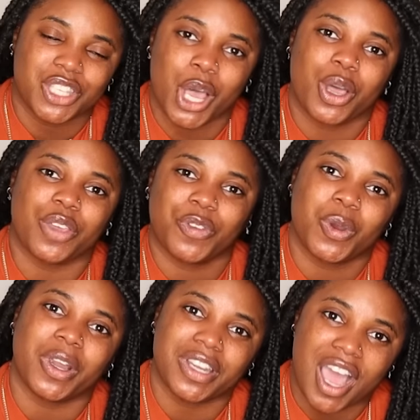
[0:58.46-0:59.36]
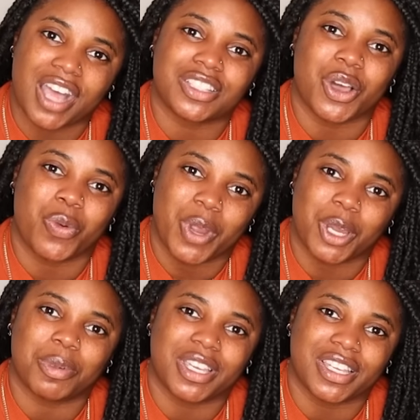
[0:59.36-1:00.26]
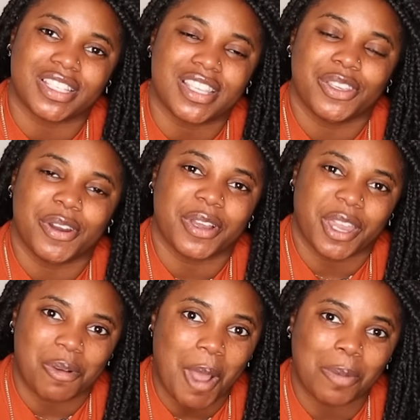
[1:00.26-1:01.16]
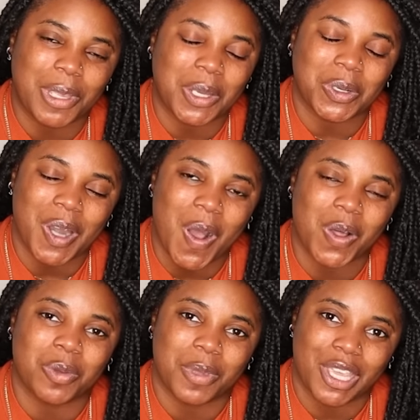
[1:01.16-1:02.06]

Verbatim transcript: So if you are not aware because you don't care about me and you're not on the